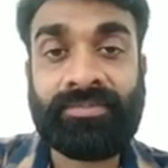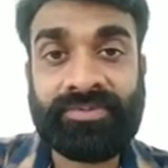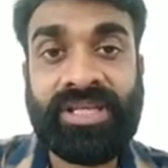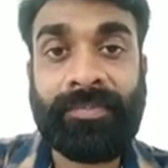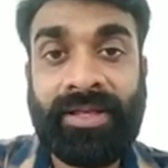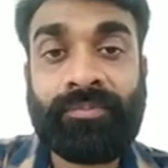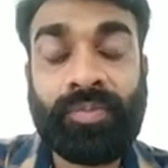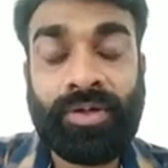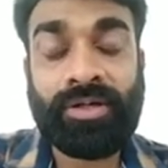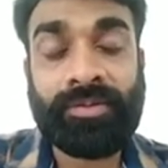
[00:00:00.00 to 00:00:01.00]
keeping
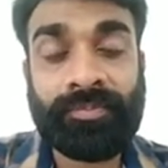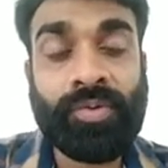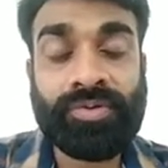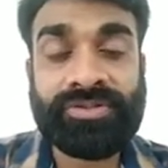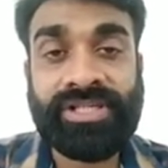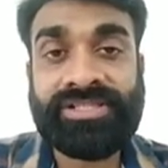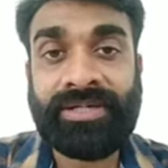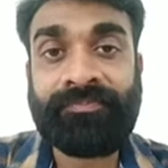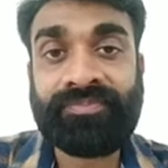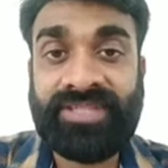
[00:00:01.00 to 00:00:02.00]
book
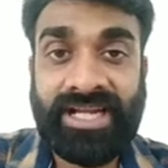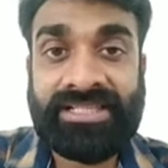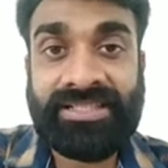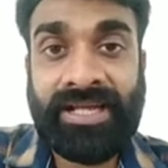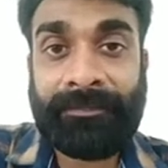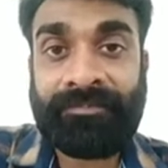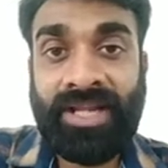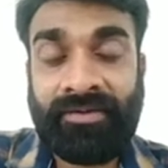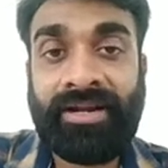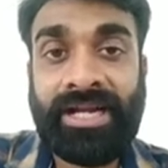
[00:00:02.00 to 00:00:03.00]
system that is there,
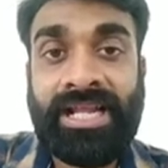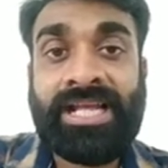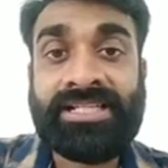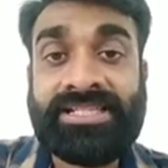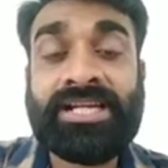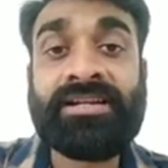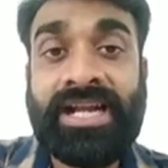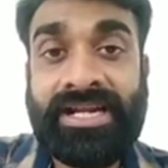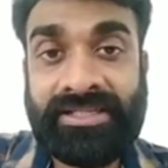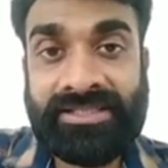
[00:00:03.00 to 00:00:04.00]
right? Journal
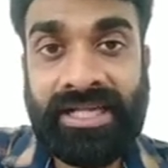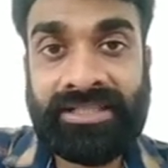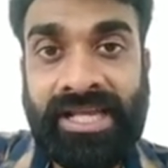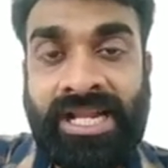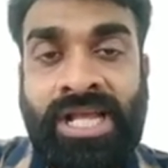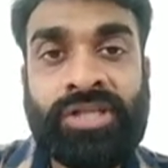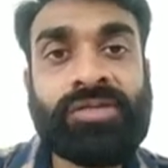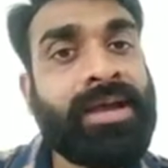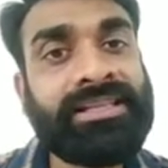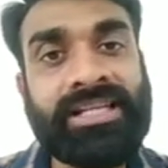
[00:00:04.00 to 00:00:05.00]
entries are there. So
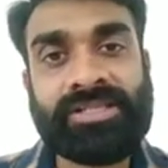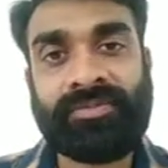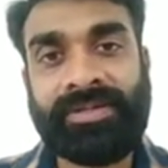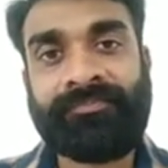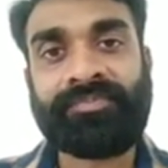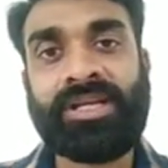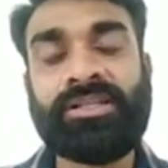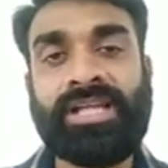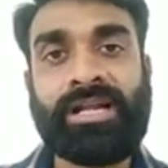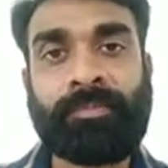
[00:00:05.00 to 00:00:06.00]
by this way,
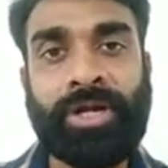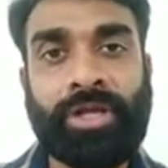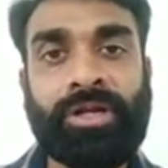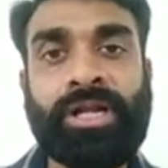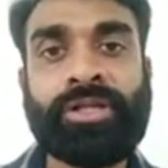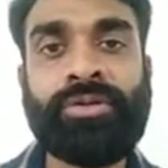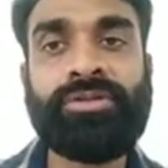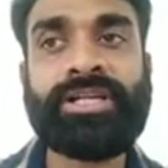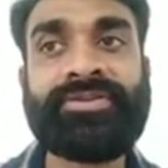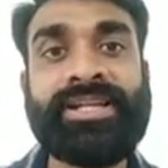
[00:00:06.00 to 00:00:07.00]
that particular,
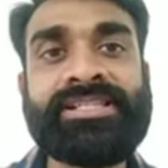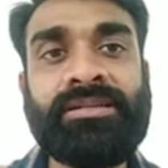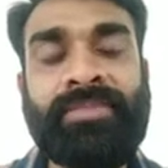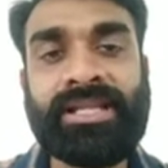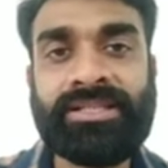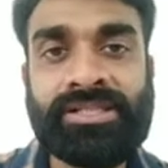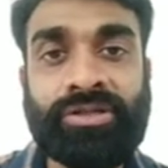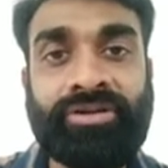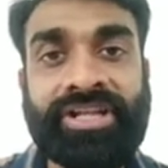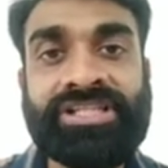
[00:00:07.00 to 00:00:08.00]
the traditional methods
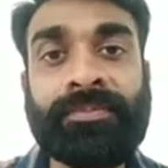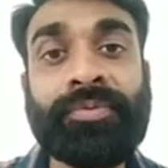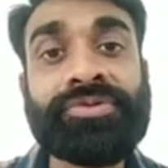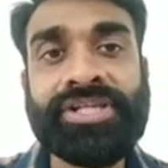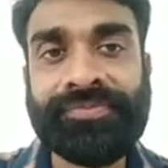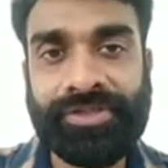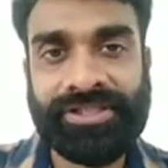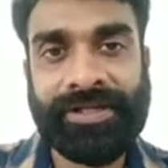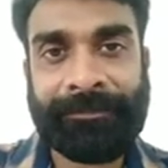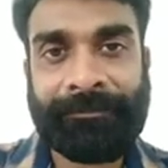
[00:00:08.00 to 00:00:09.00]
or traditional process was
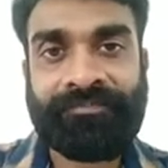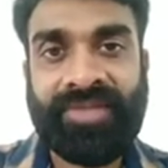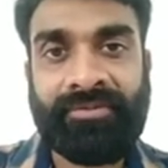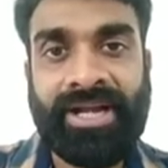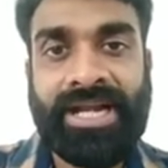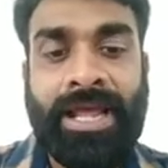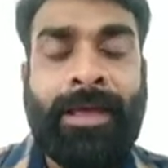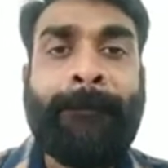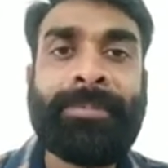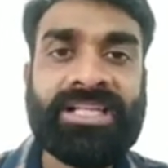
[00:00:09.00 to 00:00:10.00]
there. Right,
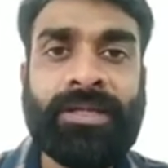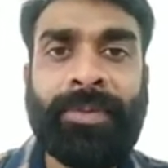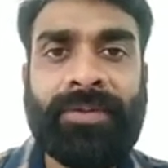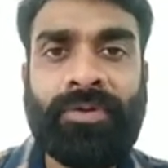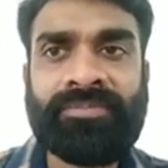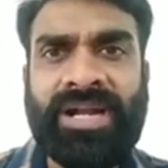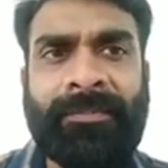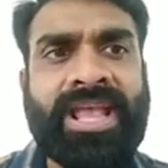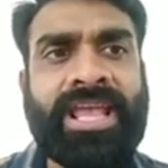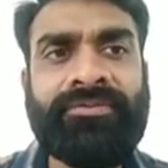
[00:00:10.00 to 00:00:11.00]
plus apart from that,
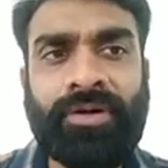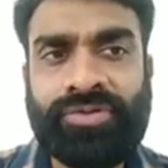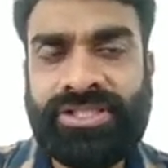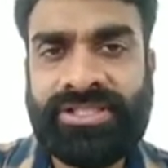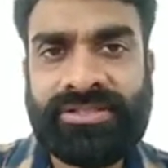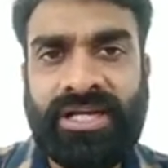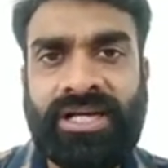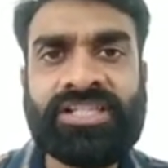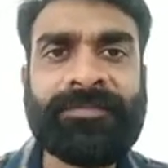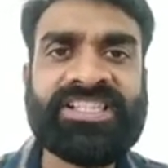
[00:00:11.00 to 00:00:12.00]
making vouchers,
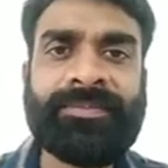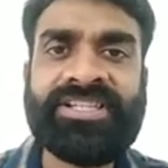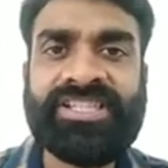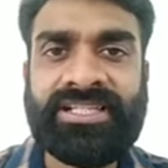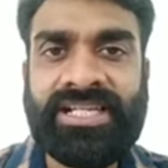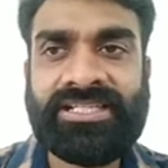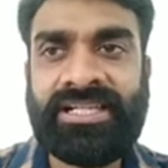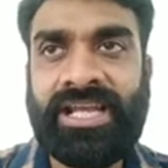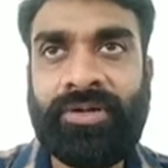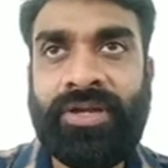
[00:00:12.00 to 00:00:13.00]
a specimen signature,
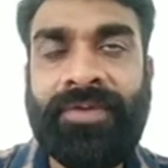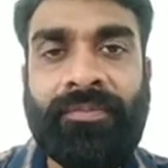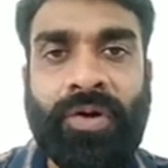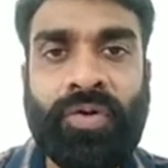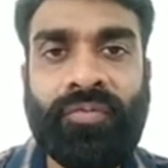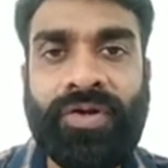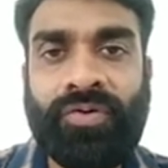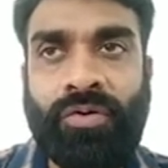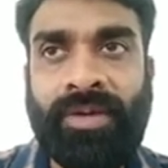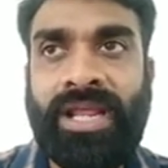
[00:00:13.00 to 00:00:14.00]
like if I want to
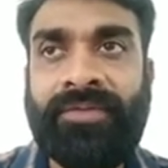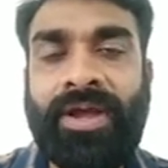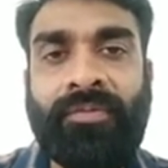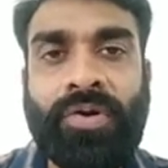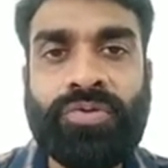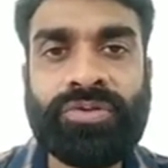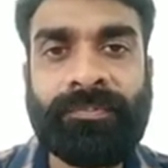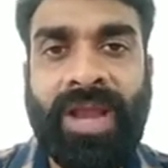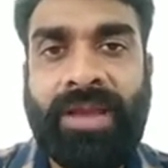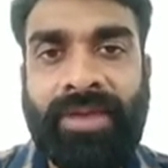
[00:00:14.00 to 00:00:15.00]
withdraw money, if I want to do the
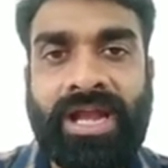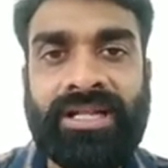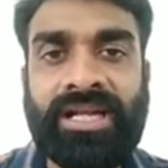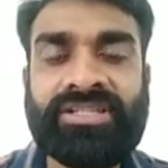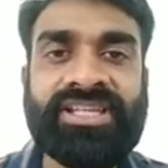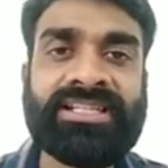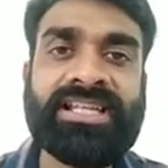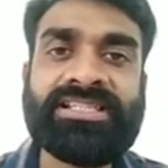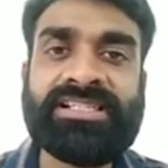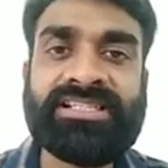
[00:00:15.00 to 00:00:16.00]
payment, and
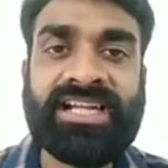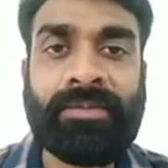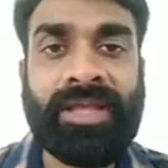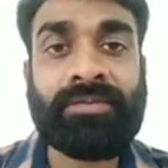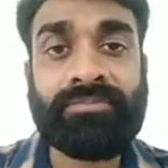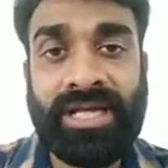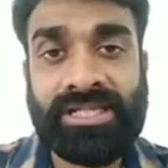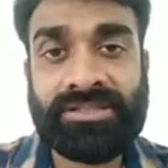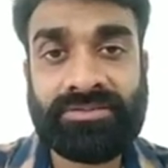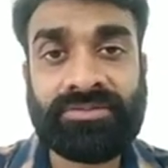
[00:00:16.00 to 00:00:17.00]
signatures that are being
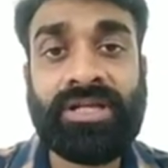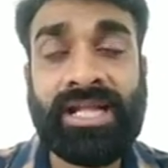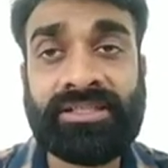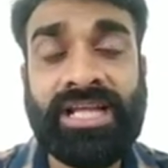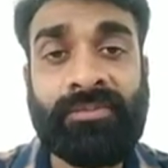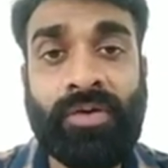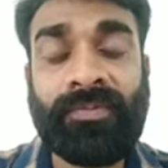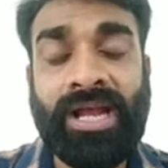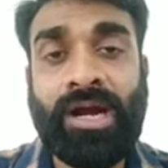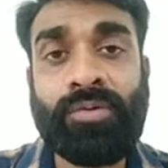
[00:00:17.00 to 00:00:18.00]
matched at the time of
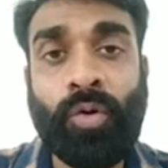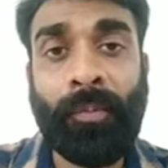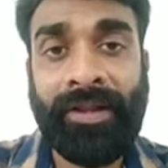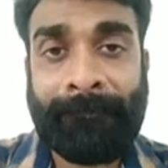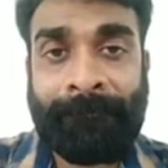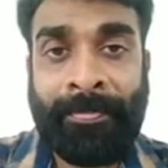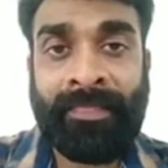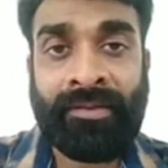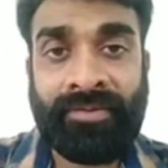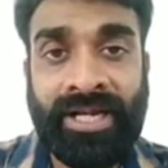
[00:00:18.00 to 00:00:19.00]
account opening,
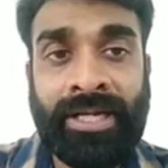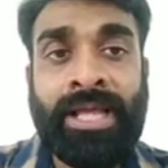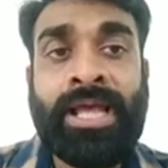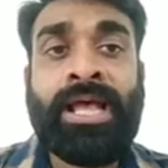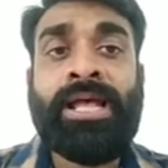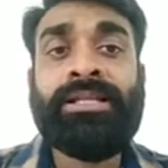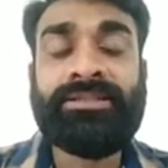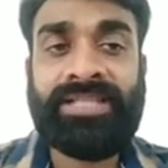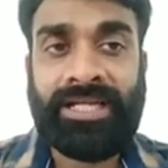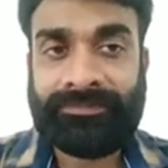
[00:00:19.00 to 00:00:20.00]
right?
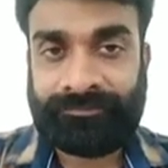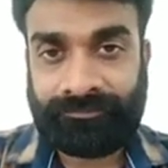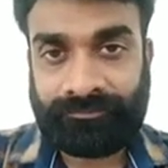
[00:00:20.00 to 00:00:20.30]
Then